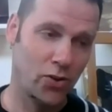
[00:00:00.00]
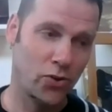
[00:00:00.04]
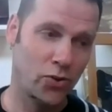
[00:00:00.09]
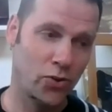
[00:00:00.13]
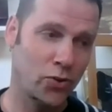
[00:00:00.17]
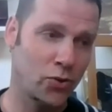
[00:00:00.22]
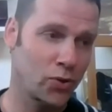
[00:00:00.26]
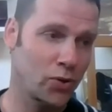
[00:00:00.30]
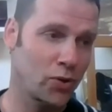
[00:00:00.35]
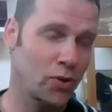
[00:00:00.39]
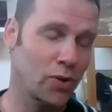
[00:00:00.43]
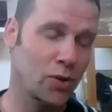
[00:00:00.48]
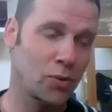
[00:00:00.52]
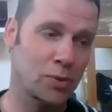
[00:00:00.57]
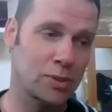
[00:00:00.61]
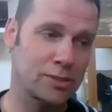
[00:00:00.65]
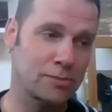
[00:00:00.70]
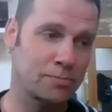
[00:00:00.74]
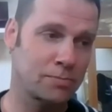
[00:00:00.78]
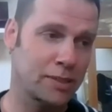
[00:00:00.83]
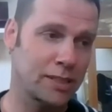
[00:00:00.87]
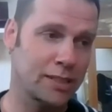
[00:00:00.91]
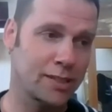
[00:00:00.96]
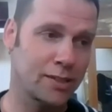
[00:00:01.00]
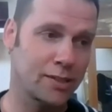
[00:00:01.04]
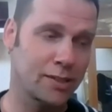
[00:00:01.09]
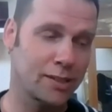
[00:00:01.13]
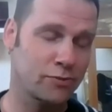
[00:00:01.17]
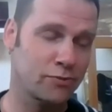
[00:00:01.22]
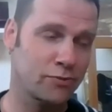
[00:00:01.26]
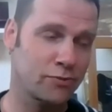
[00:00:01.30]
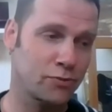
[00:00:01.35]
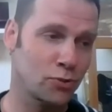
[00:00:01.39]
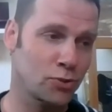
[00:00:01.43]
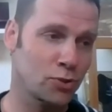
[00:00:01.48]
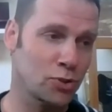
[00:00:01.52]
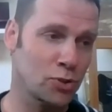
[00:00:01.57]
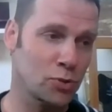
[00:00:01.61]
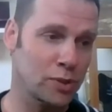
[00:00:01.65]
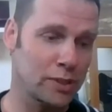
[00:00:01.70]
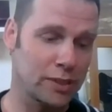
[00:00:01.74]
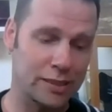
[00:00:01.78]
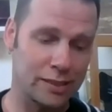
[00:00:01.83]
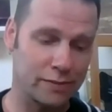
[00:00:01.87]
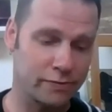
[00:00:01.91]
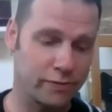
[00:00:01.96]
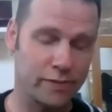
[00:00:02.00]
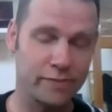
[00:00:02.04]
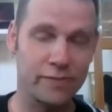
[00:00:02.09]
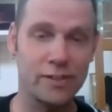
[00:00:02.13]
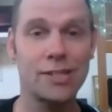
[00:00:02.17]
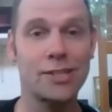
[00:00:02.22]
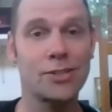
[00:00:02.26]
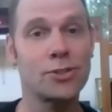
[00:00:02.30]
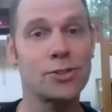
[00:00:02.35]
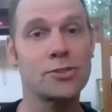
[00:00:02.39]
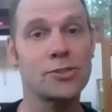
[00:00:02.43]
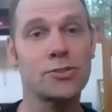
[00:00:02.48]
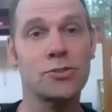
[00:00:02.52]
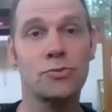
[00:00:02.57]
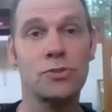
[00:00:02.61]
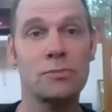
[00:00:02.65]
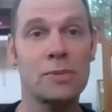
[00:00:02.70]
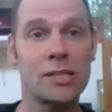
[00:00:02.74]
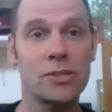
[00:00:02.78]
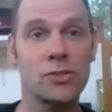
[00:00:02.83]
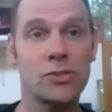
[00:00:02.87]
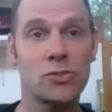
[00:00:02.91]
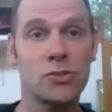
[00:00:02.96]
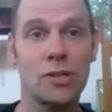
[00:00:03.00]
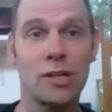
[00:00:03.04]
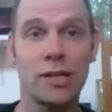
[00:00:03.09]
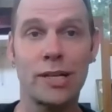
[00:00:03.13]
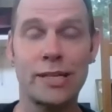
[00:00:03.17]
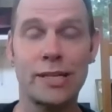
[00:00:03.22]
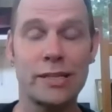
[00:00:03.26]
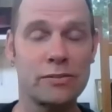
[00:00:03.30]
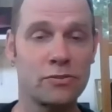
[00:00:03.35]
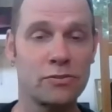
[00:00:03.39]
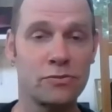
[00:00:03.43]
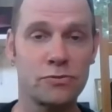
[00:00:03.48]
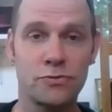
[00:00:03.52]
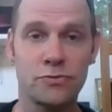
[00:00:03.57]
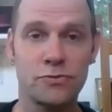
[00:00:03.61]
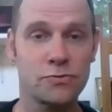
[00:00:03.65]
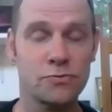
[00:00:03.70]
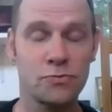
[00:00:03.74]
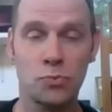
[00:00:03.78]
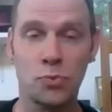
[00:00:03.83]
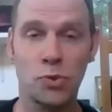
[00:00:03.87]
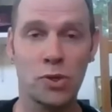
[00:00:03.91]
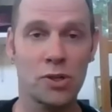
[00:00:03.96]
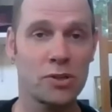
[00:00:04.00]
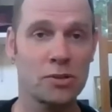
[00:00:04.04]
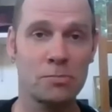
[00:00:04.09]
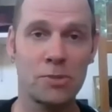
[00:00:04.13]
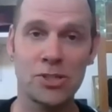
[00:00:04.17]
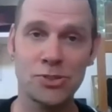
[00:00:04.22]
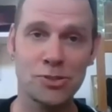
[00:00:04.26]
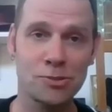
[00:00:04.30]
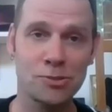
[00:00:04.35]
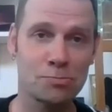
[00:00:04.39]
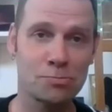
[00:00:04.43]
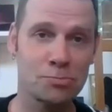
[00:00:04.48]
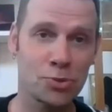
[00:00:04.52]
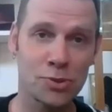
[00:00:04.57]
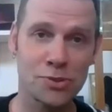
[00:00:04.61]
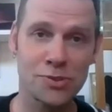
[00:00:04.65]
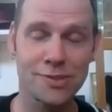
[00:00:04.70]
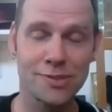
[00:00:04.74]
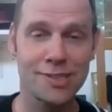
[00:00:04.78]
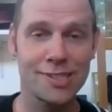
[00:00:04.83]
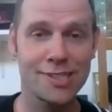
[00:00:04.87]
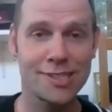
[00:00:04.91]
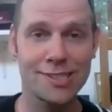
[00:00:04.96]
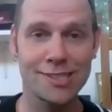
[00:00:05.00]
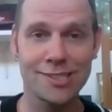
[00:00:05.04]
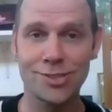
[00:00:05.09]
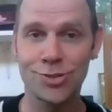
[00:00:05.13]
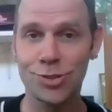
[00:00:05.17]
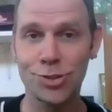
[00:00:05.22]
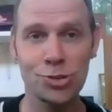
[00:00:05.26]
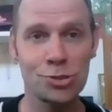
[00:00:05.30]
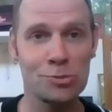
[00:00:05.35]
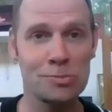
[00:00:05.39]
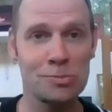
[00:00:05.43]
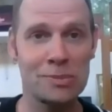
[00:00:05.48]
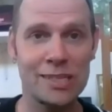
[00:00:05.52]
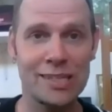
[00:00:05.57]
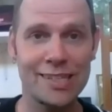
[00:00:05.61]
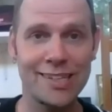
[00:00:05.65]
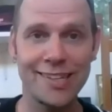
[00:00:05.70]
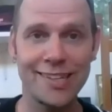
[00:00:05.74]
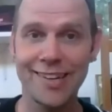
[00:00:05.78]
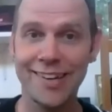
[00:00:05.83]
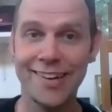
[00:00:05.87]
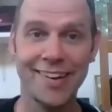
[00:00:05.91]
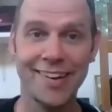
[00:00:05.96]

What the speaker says: Who do I want to be going forward? If I've only got 3 months to live, what are the most important things to me?